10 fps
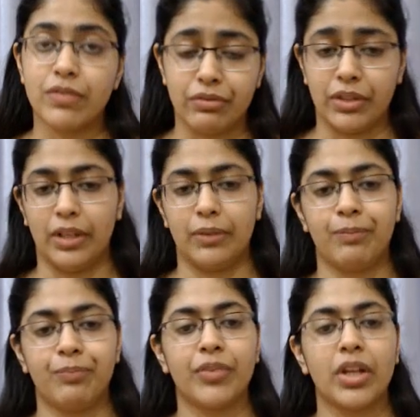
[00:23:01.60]
15,
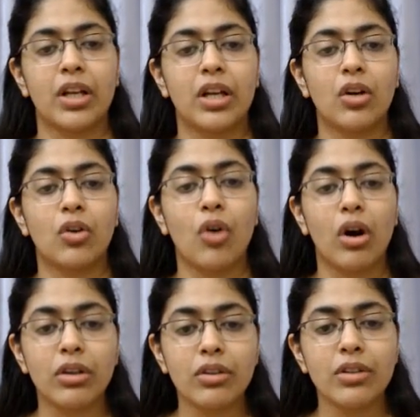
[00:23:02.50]

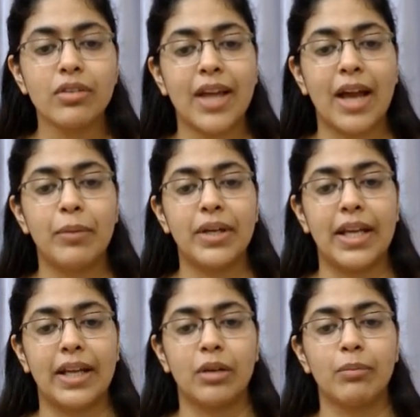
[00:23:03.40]
cognizance can be
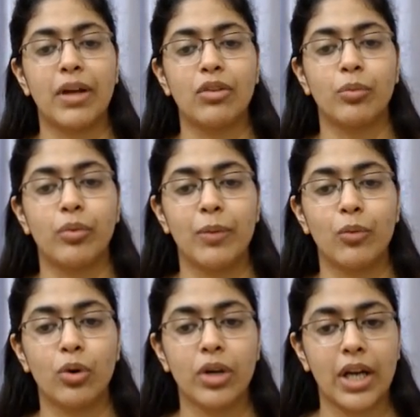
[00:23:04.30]
taken by Supreme
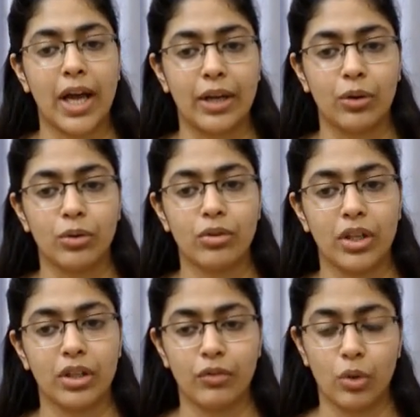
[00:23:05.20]
Court and High Courts
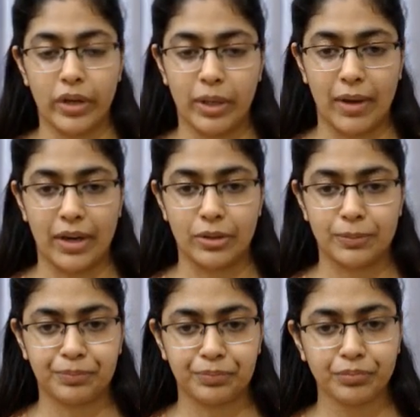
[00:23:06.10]
in the following manner
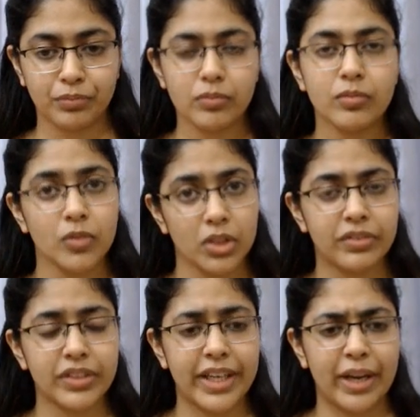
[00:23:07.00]

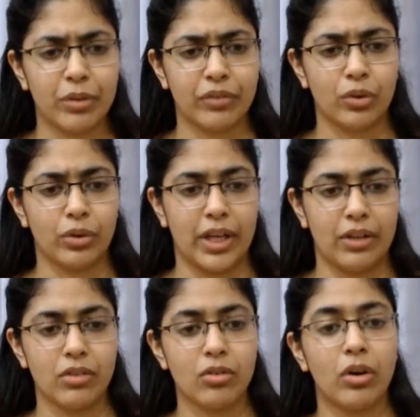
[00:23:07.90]
of contempt of court
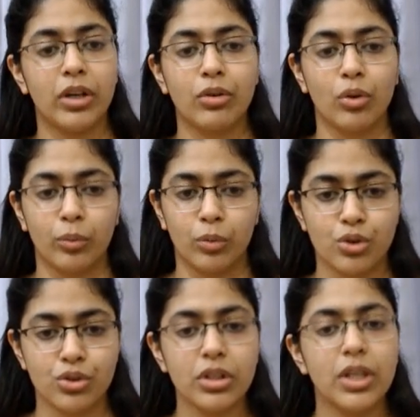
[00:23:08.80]
cases on its own
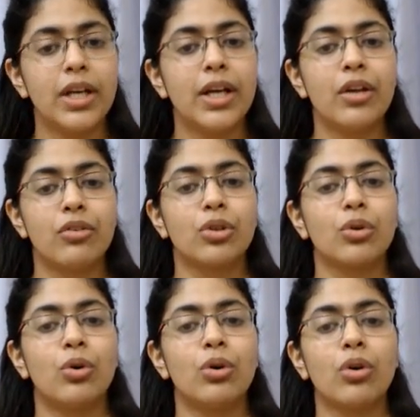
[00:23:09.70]
motion. So the
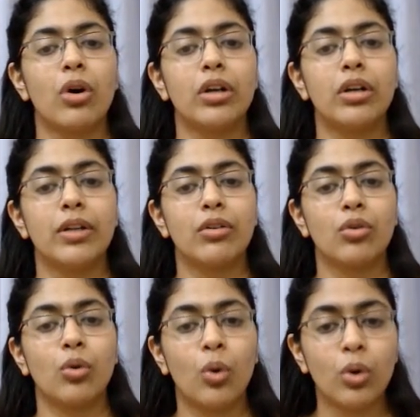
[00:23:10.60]
court on
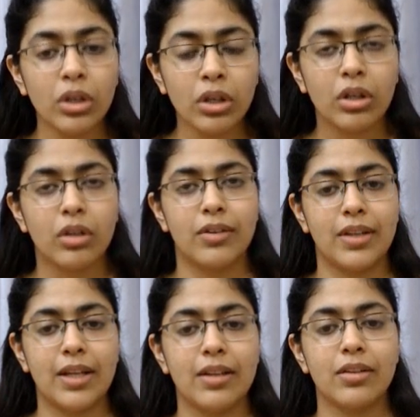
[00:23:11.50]
its own
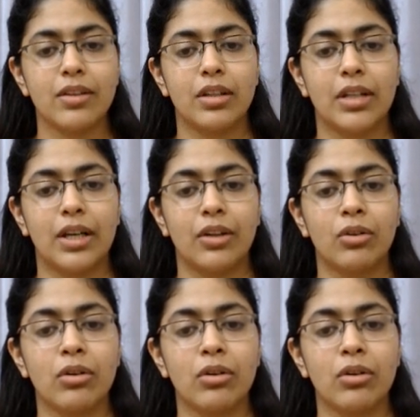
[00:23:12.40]
sees that